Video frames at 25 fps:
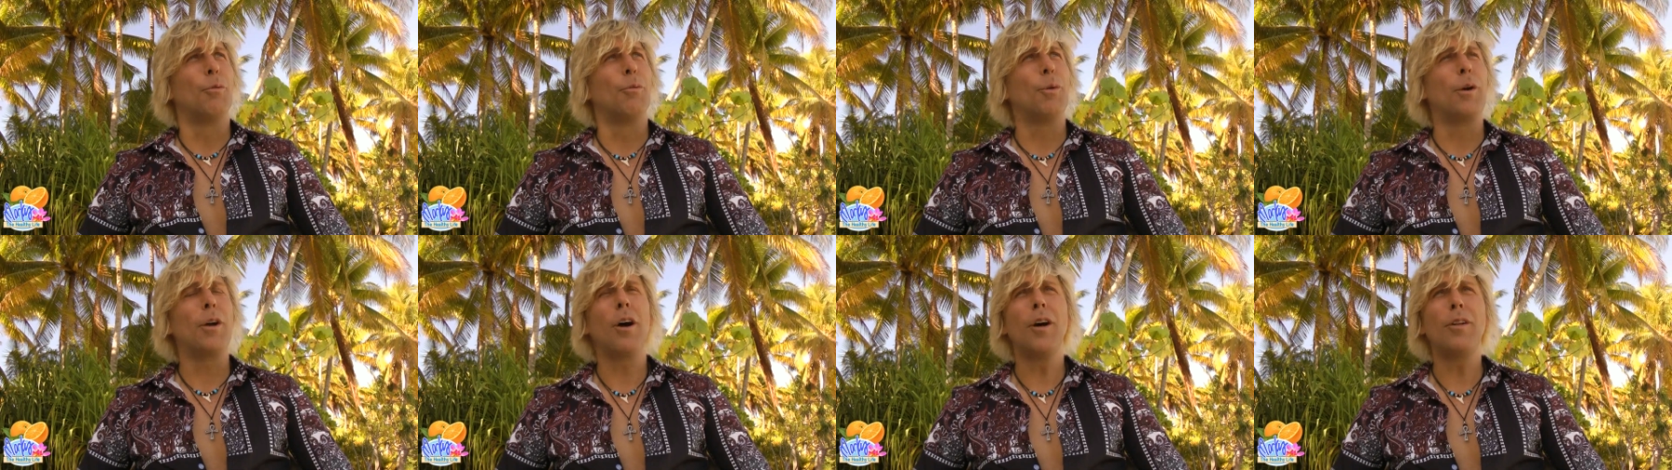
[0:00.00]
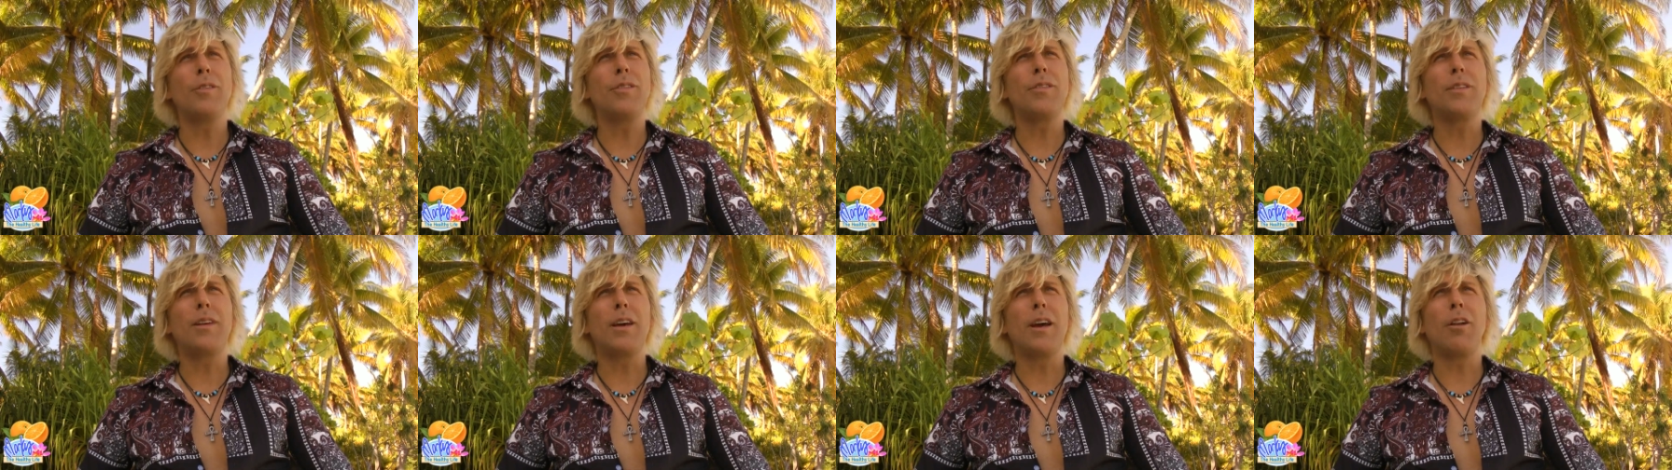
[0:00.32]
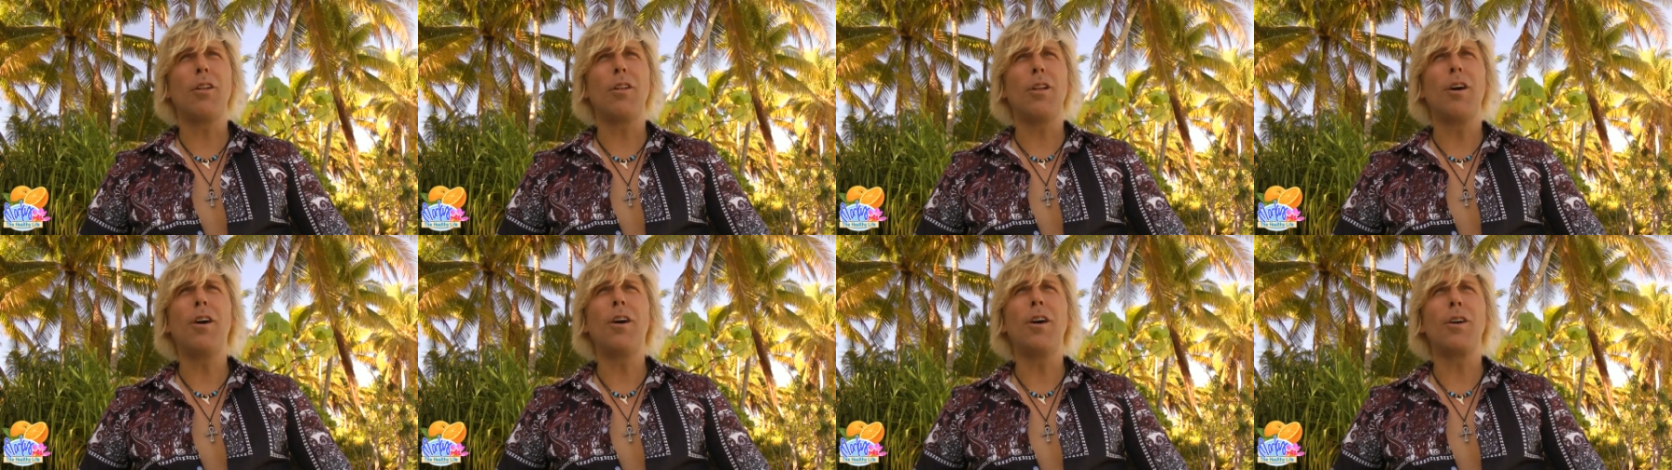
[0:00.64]
We all just get
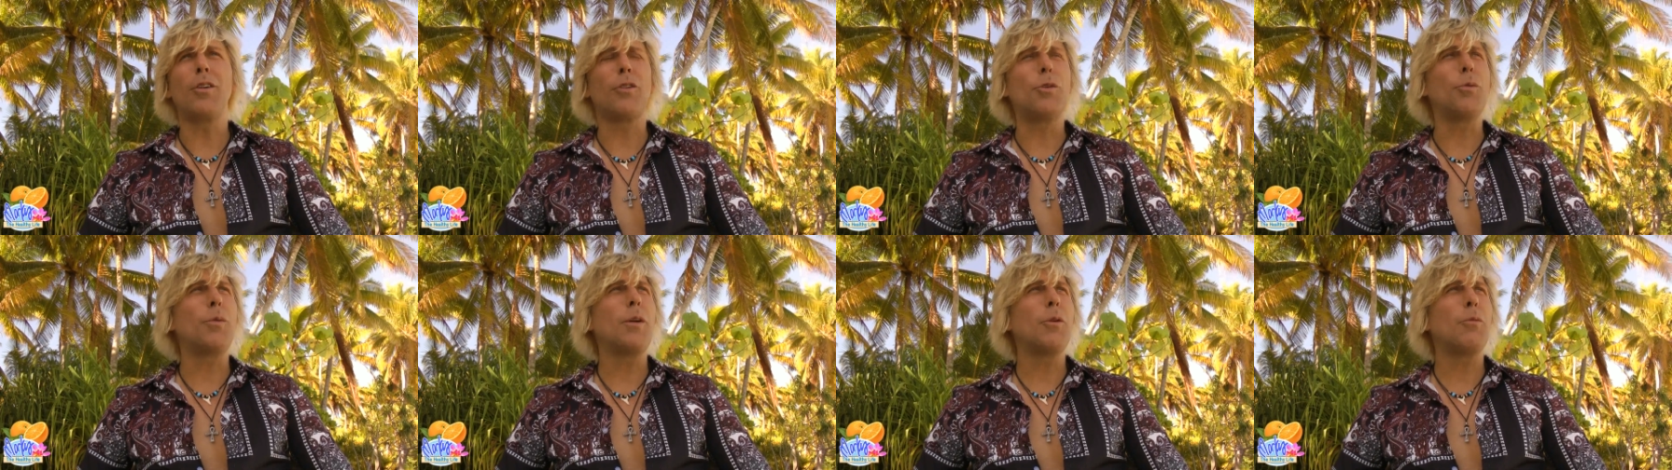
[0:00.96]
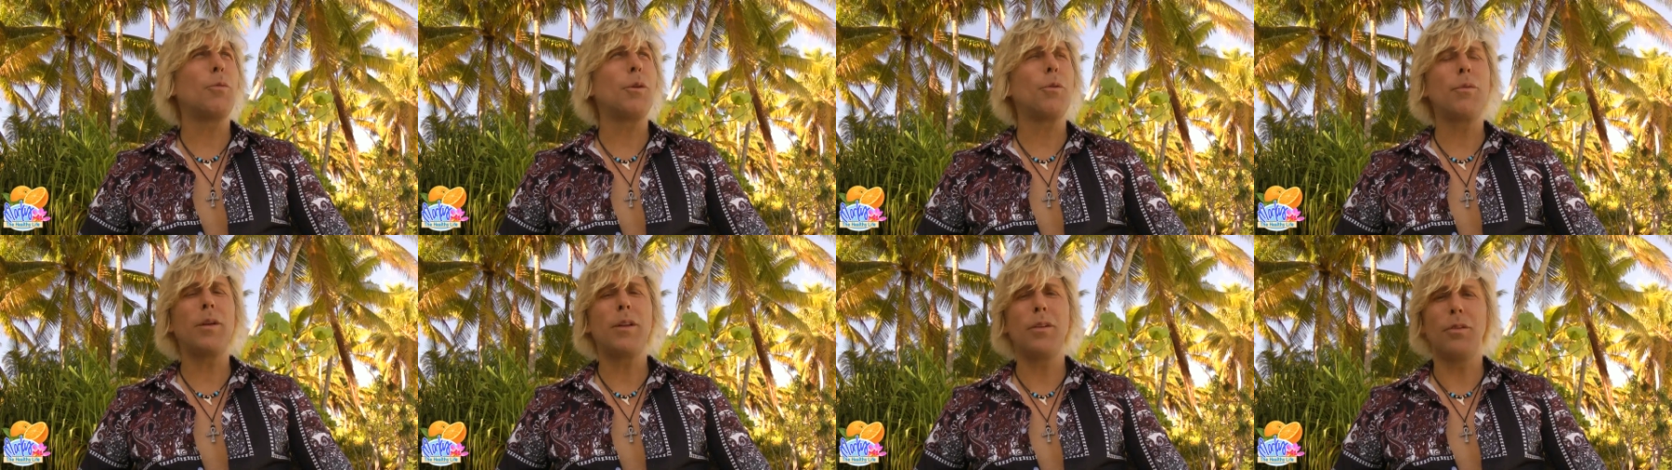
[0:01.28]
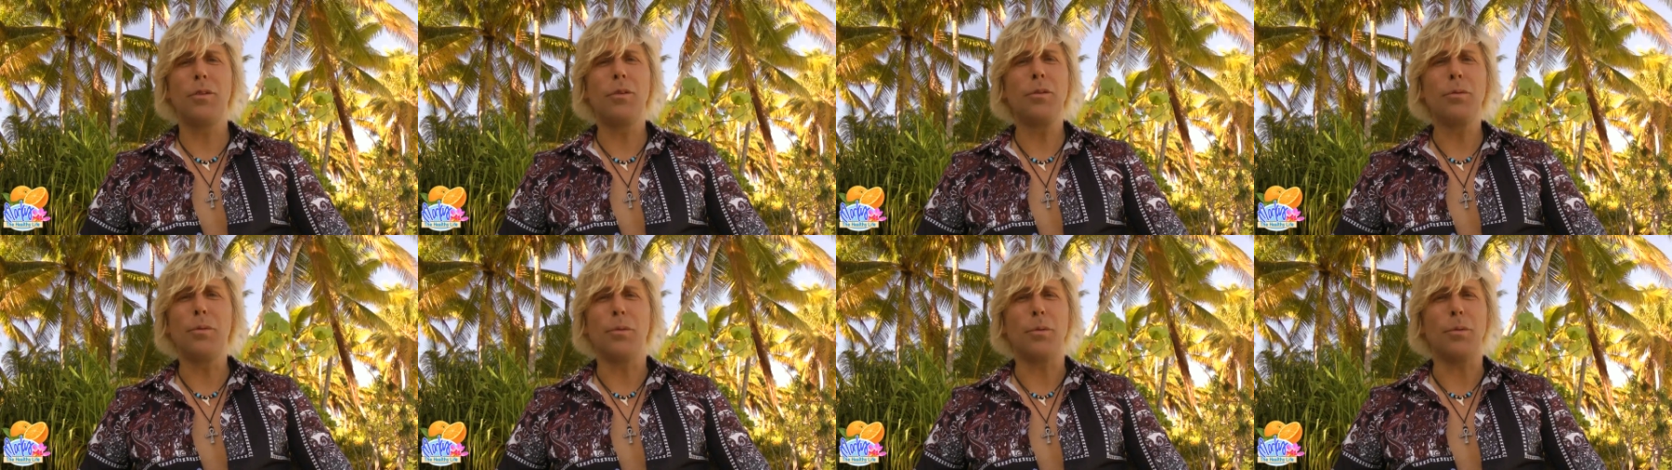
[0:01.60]
along doing what we
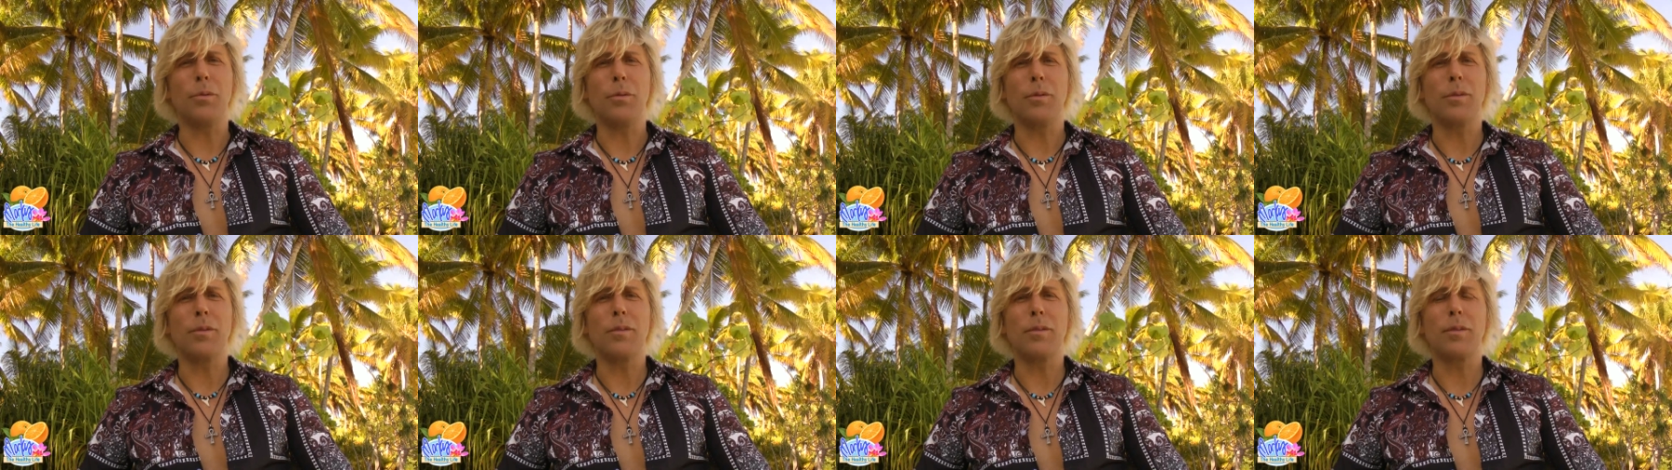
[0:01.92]
do.